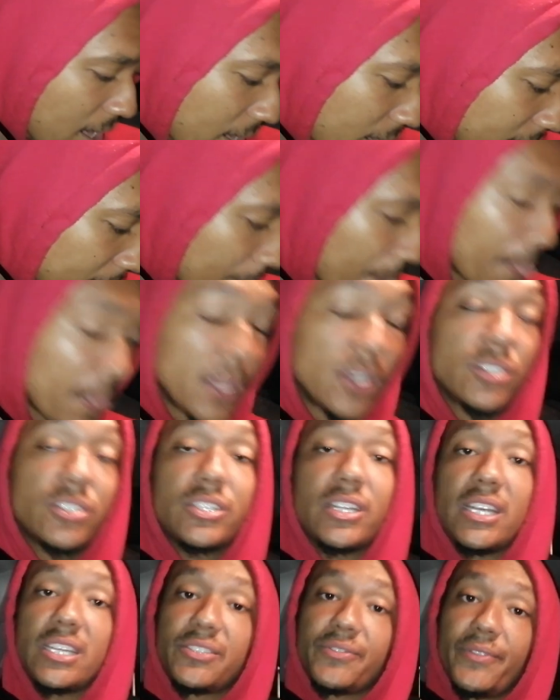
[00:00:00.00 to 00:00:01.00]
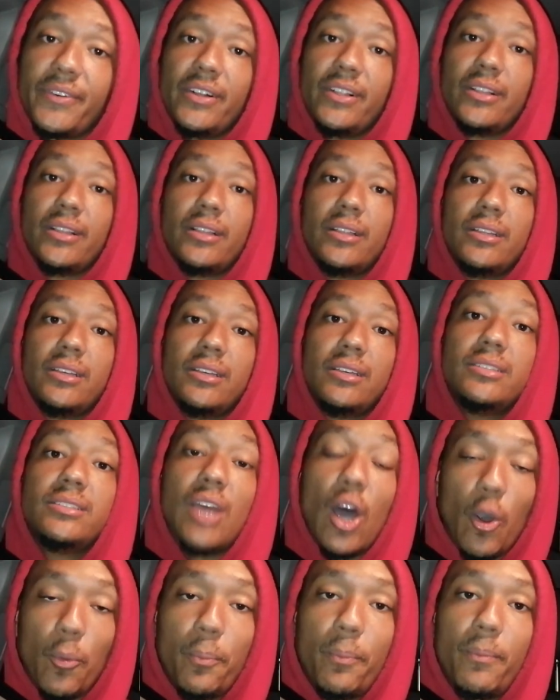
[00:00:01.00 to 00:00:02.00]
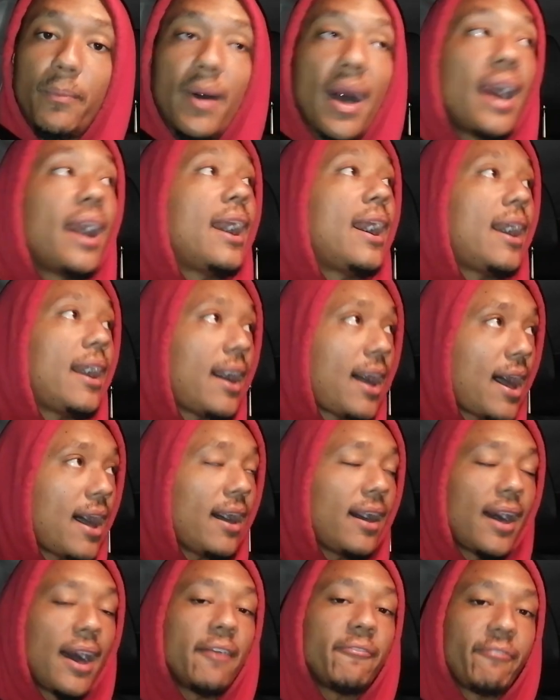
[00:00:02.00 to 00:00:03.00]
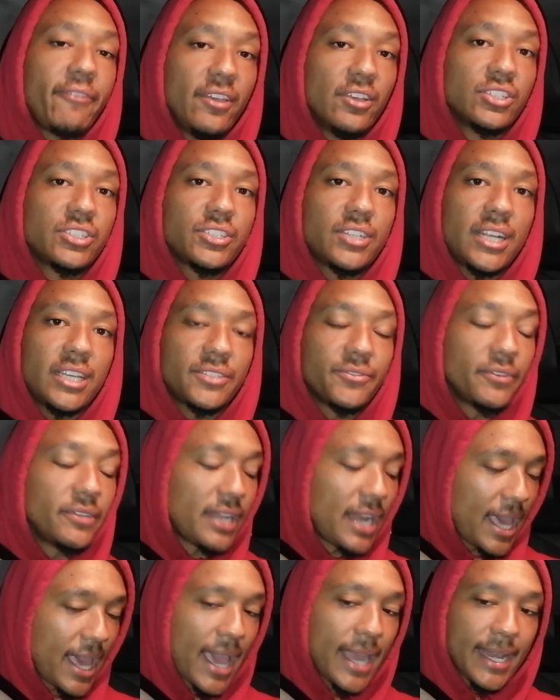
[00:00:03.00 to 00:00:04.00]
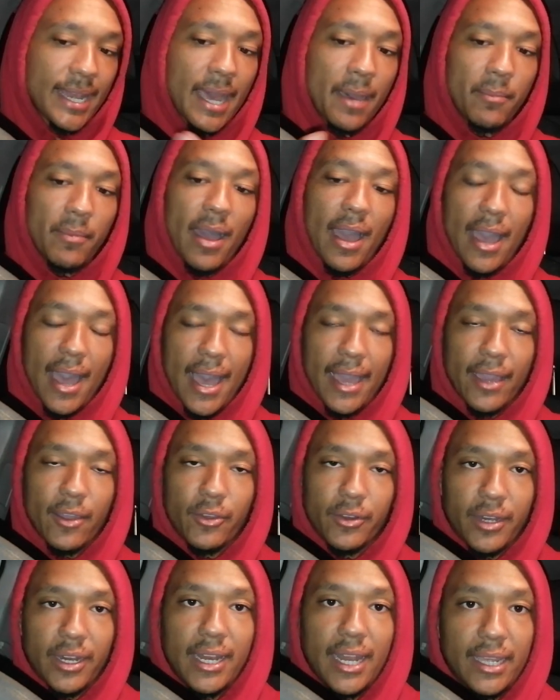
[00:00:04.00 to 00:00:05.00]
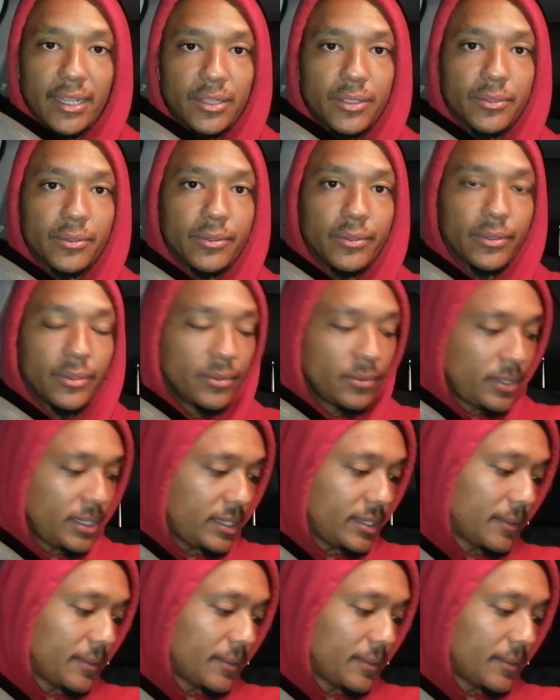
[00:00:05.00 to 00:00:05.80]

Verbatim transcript: uh, stressful, dope. I, I feel stressful. Like that number I could relate to. You